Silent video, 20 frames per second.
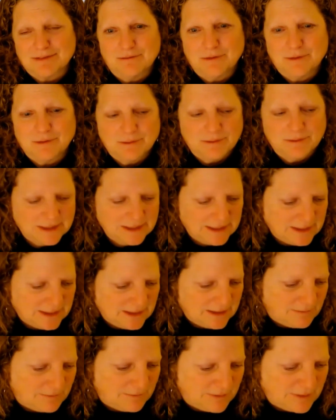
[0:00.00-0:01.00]
If you're
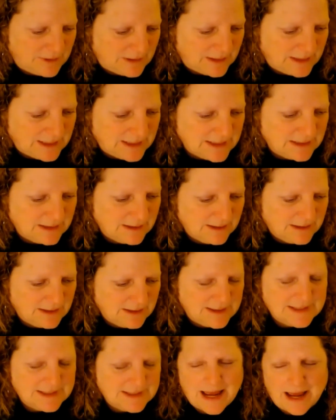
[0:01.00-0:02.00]
feeling
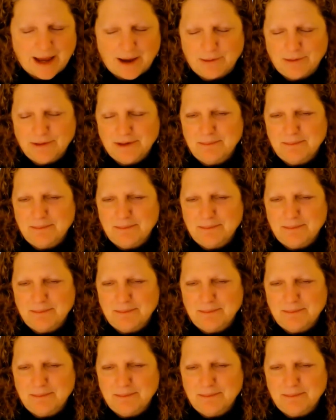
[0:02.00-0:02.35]
down